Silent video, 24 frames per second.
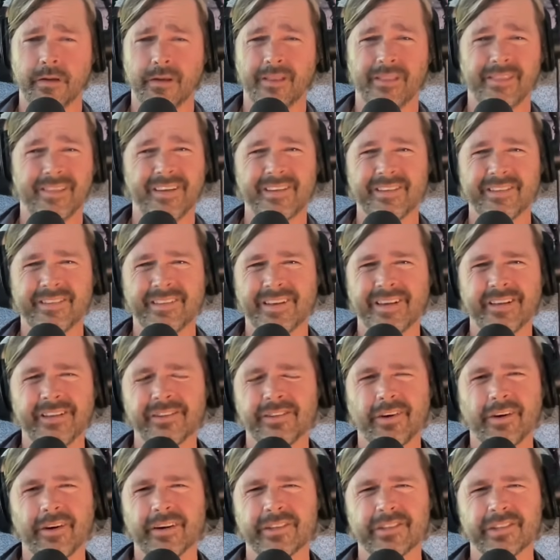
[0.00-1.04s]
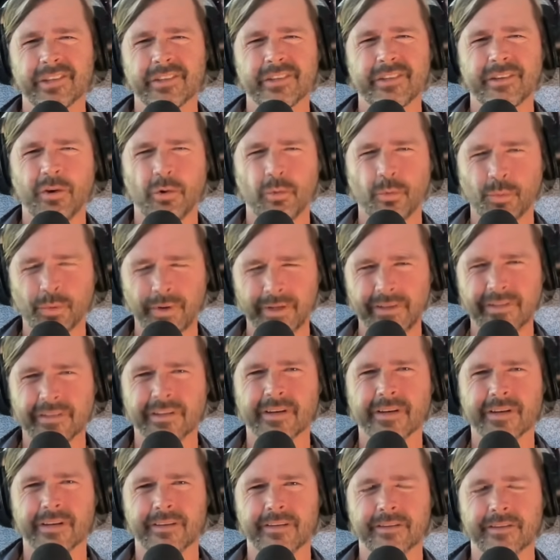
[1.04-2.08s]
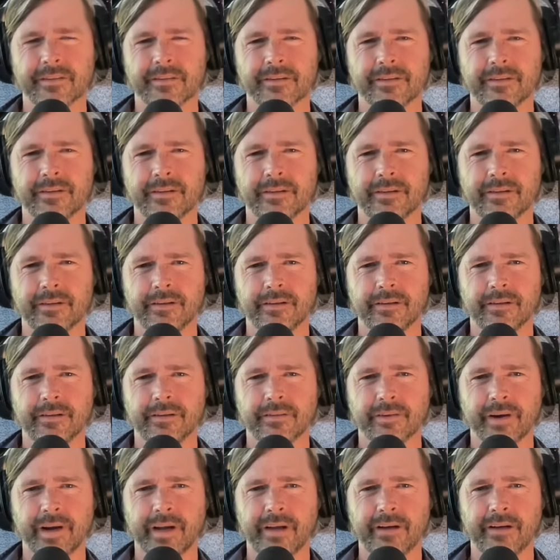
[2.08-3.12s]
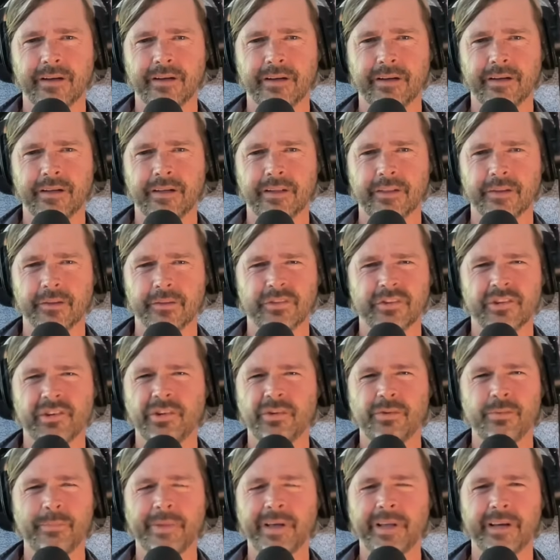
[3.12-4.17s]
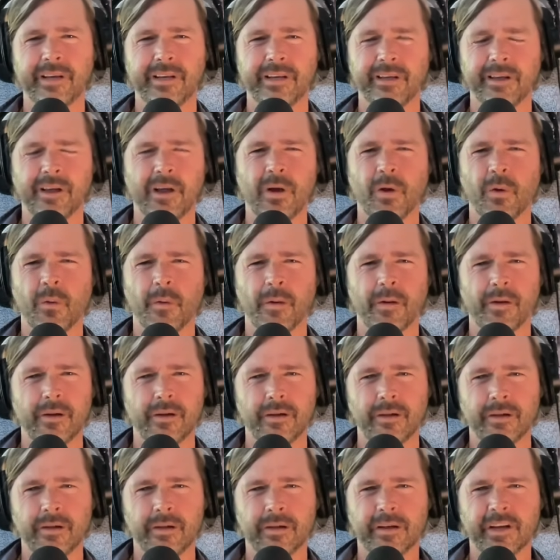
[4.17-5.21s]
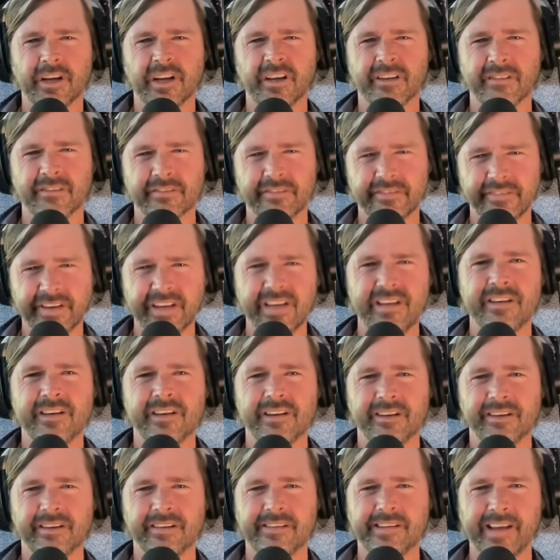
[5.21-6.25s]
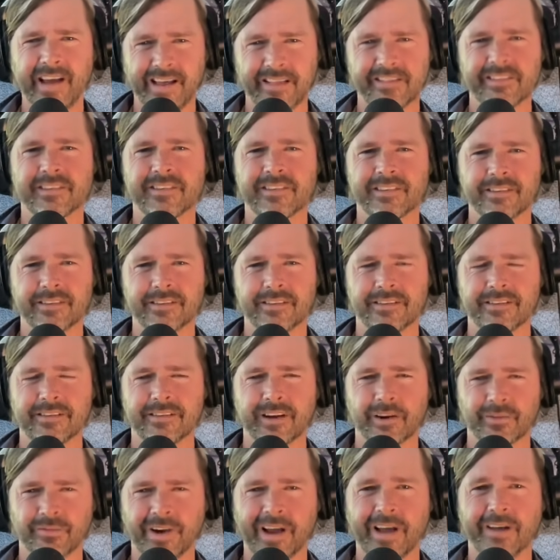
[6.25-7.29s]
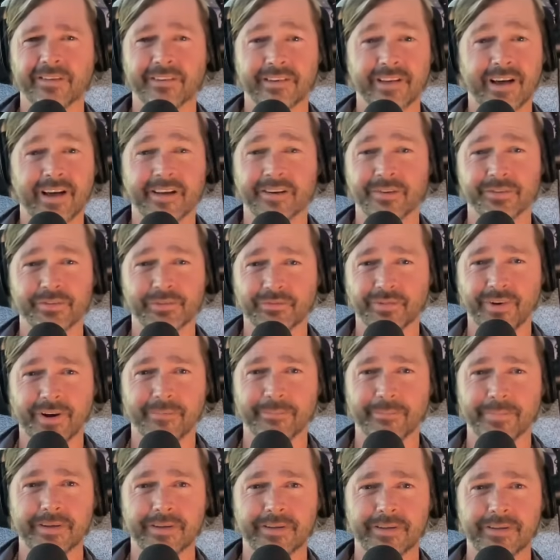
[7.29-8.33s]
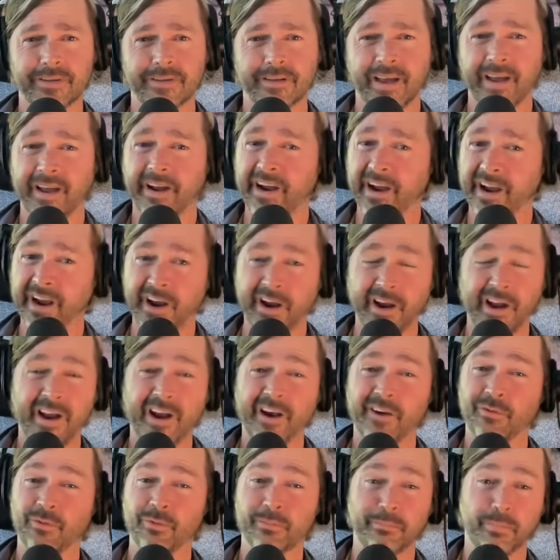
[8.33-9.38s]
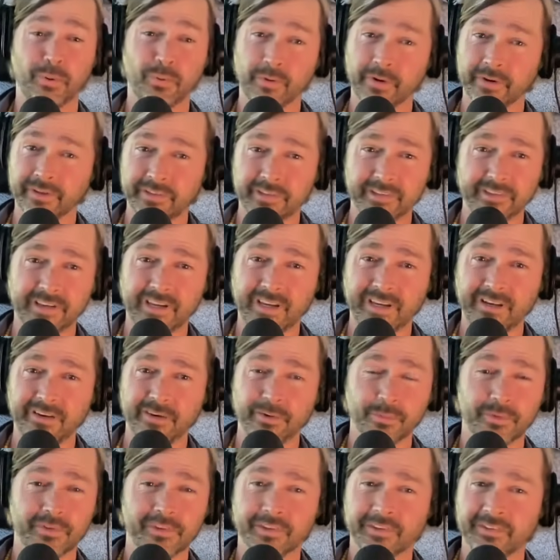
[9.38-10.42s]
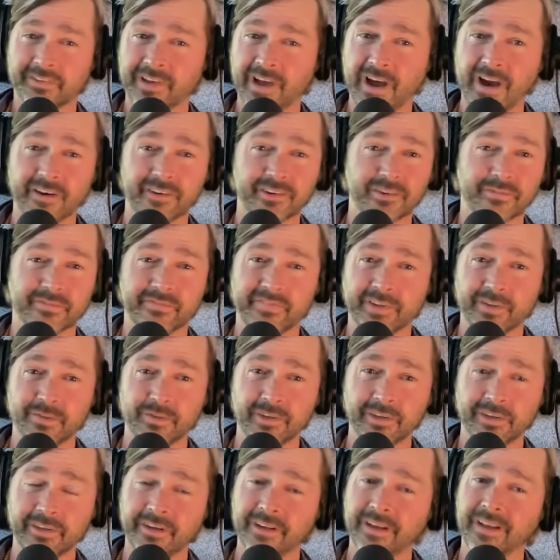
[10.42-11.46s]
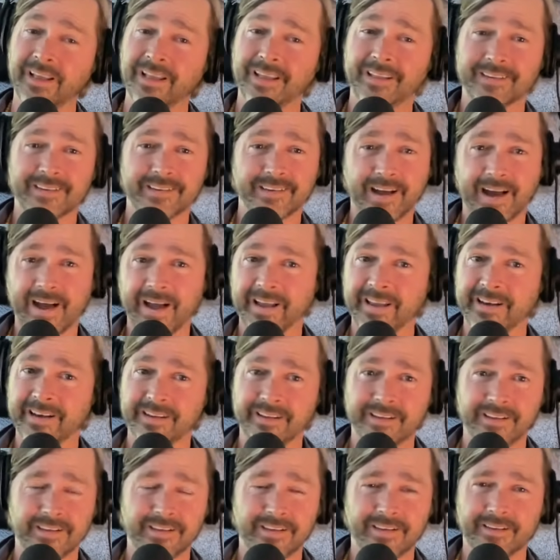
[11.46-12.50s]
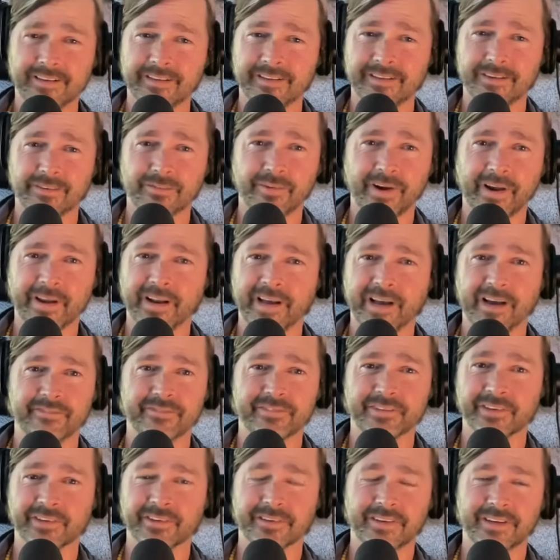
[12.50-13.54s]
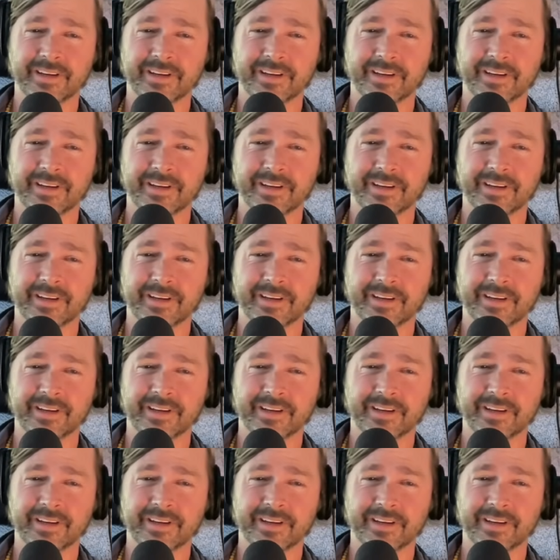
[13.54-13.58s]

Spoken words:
These things aren't just coincidence, right? There's too many convenient deaths around Donald Trump. Harold Bornstein, who was his Dr. Feelgood, died right after,